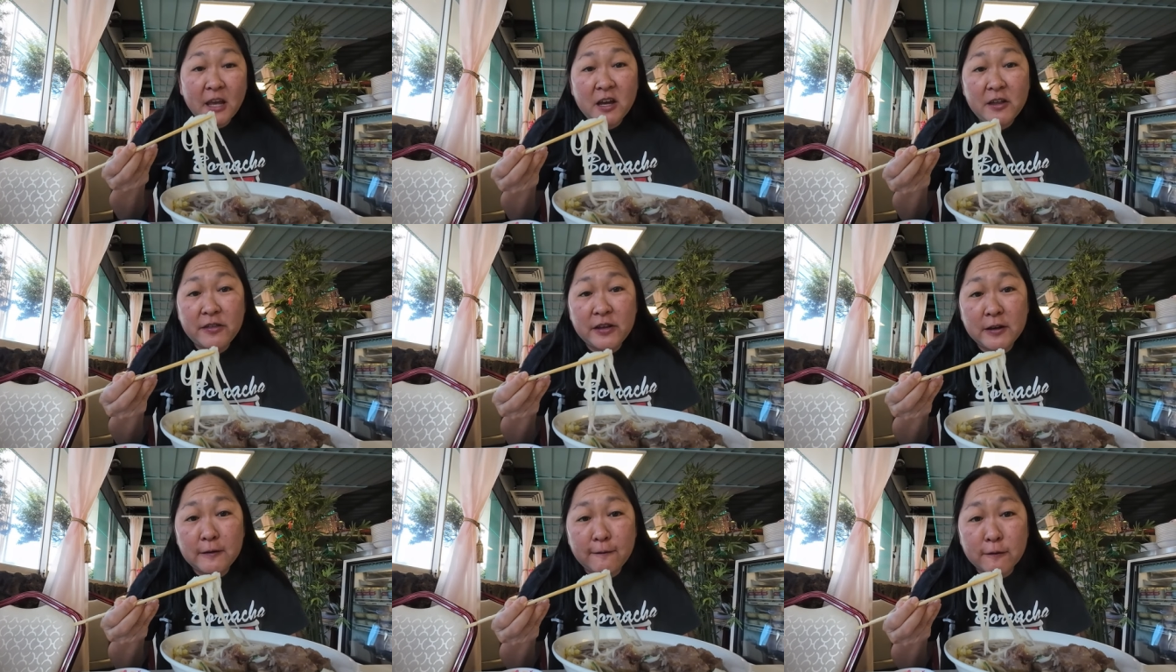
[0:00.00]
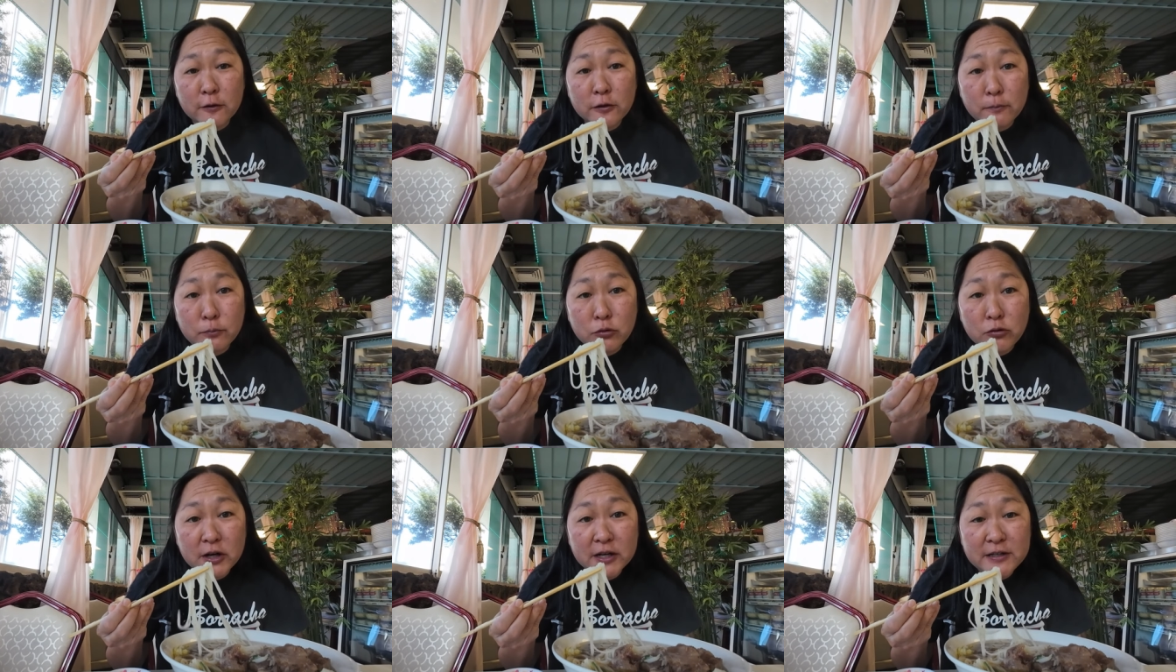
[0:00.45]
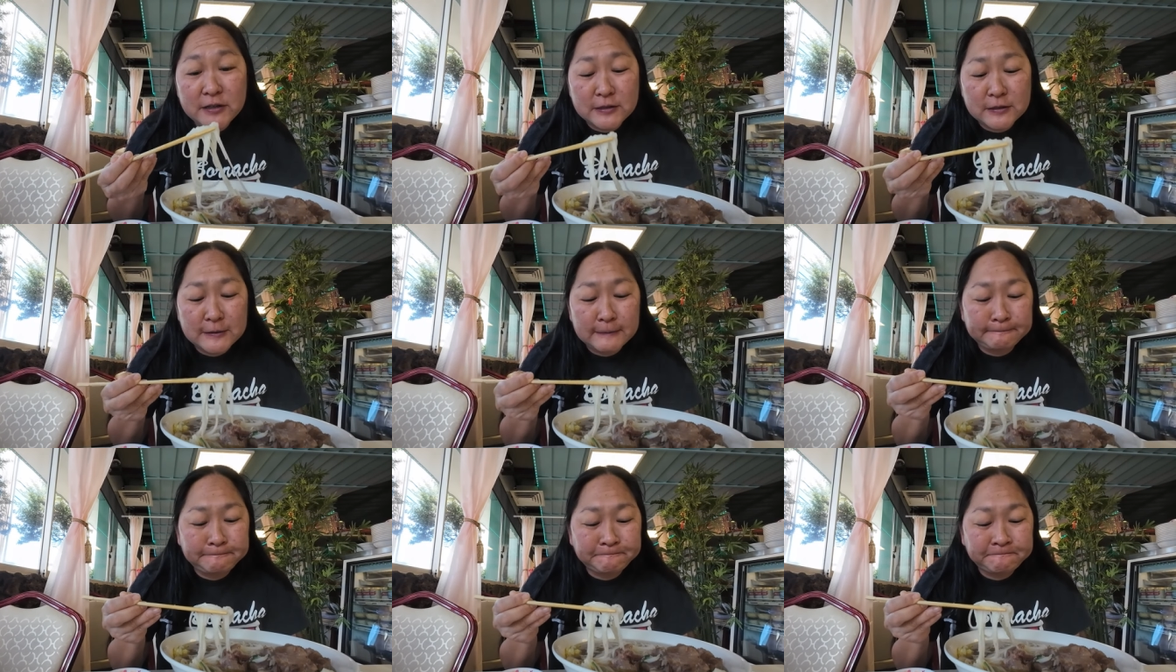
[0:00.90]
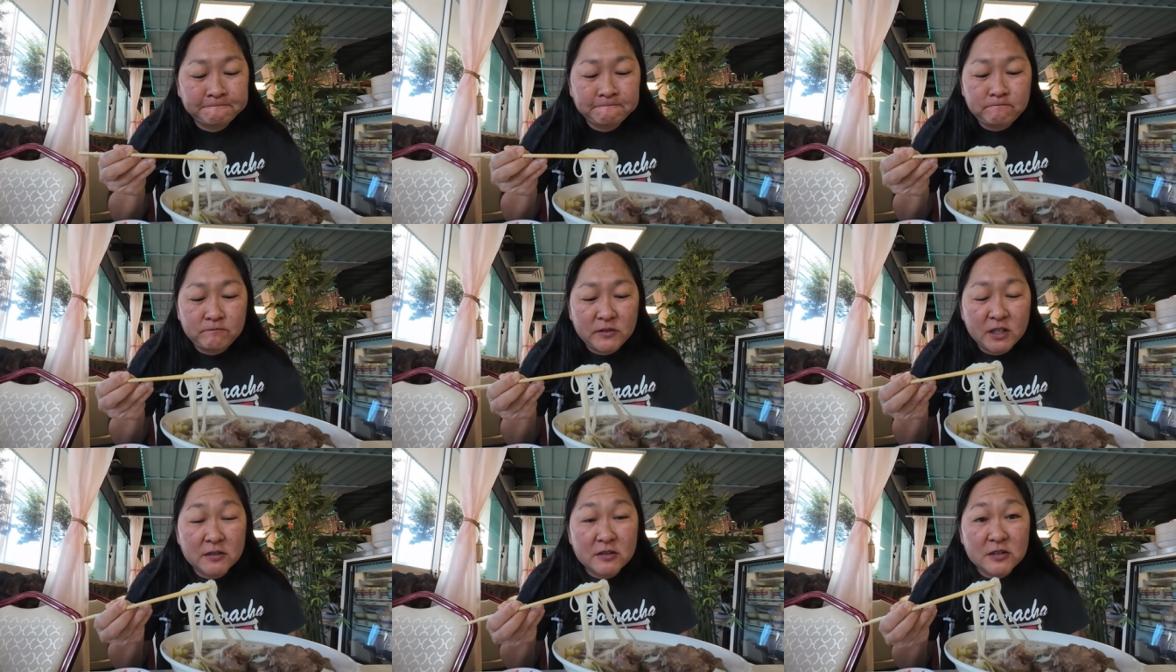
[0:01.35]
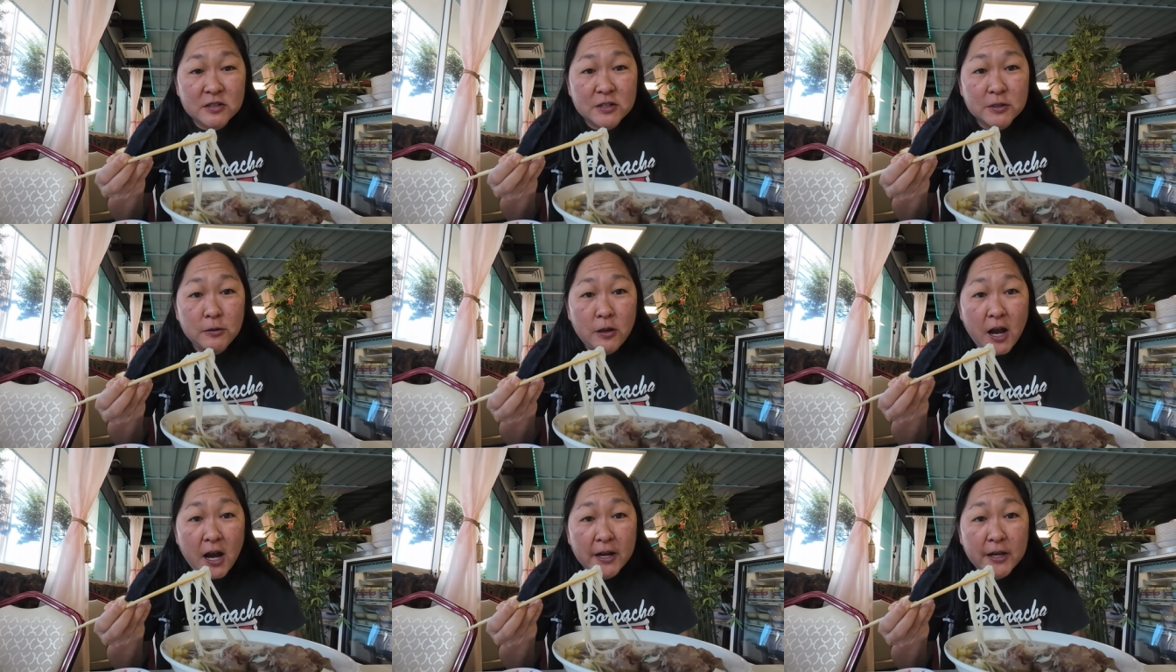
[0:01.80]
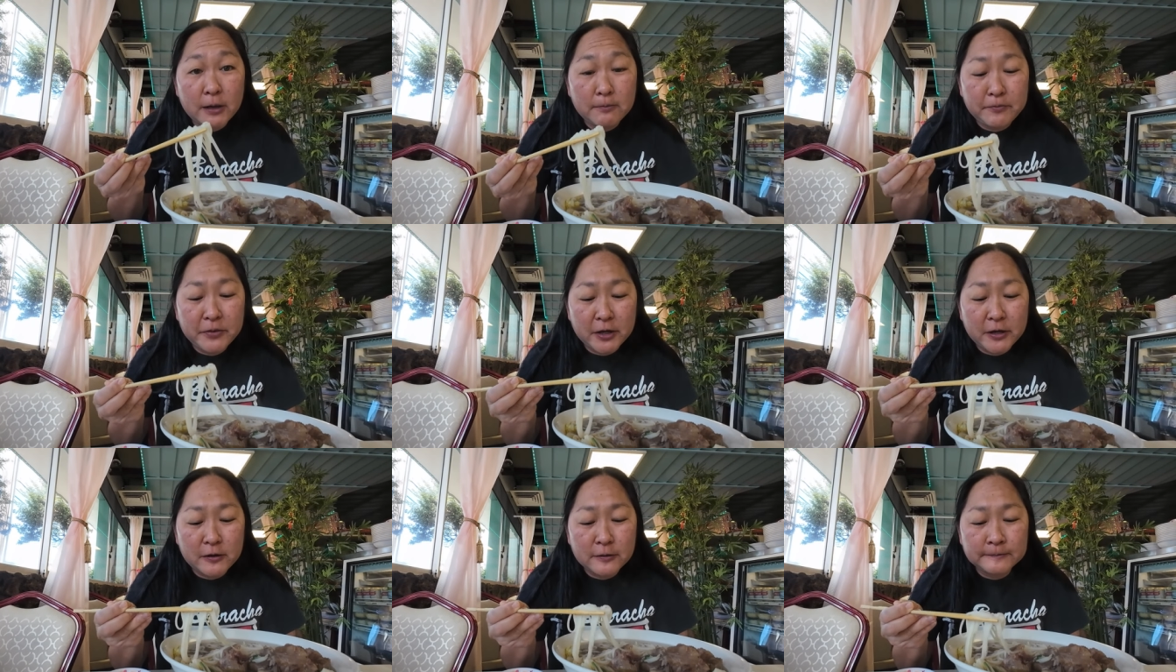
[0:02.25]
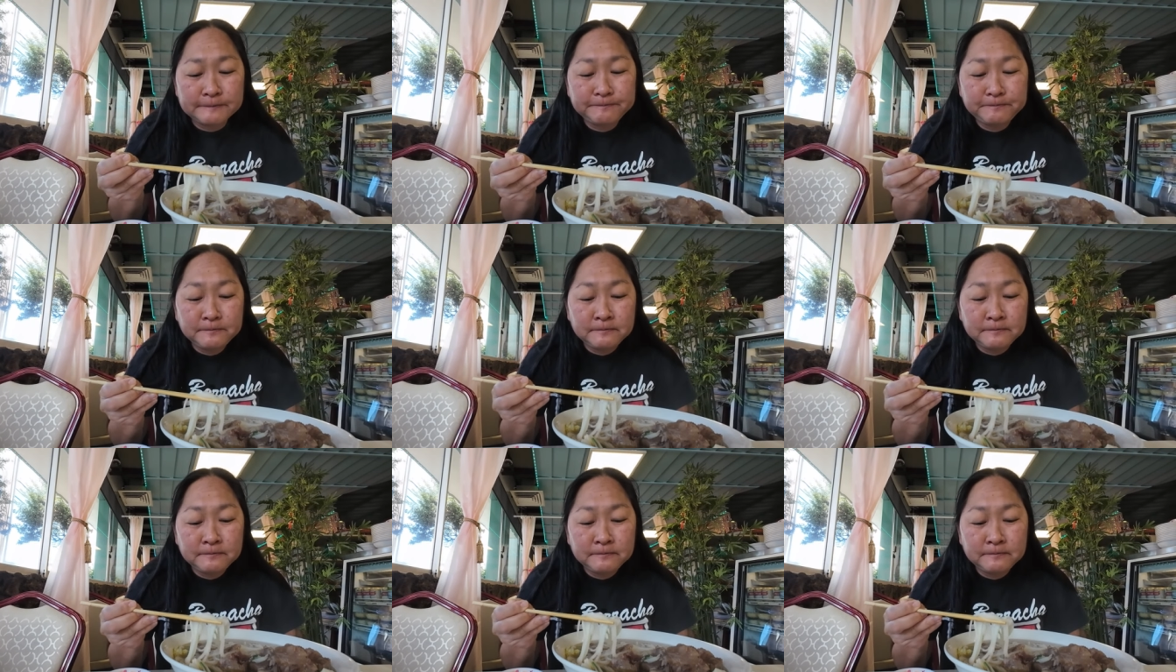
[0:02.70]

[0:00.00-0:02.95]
I think for the price, it's still high up there,